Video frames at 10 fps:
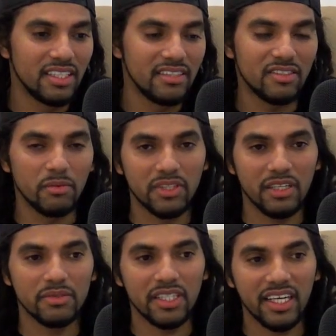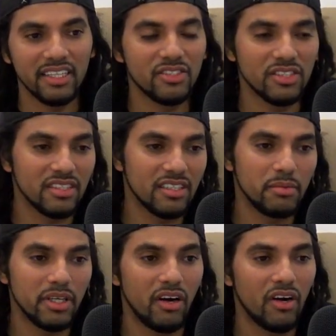sometimes it hits us a little
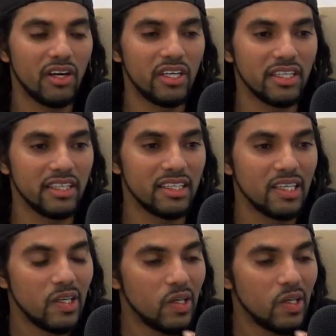bit hard, and